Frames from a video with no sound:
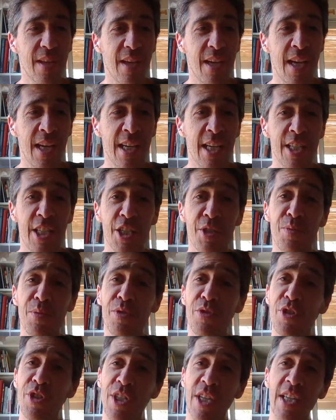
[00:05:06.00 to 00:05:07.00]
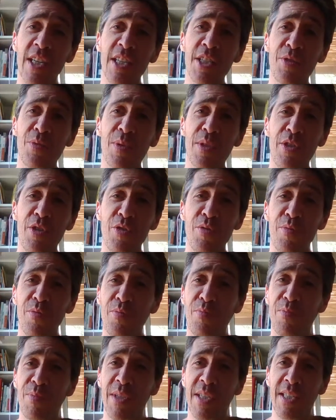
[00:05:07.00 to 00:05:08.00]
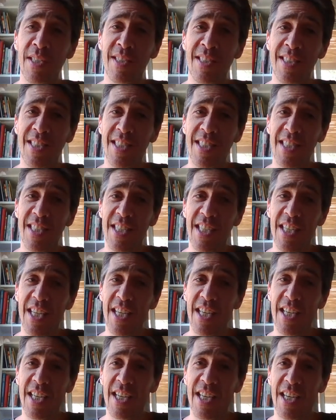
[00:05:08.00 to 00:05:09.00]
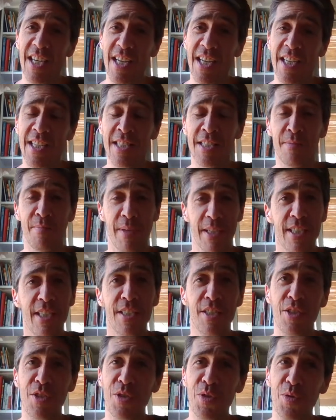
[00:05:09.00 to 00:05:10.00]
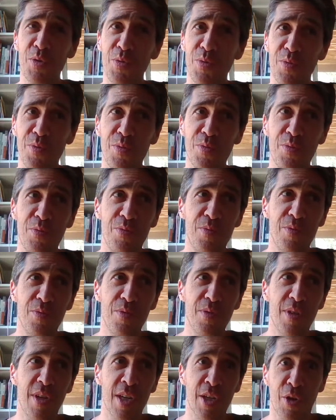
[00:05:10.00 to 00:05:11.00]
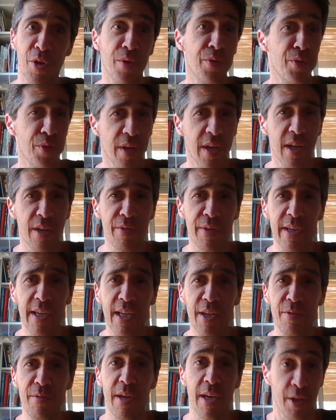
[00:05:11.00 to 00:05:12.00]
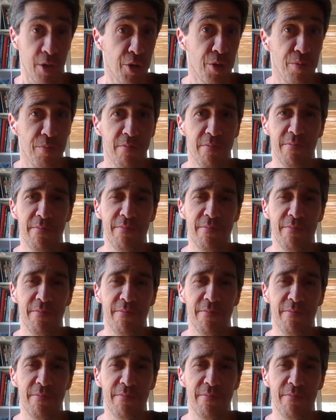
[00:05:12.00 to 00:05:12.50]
And I just want to share this with you because as much as you are going through hell right now, I know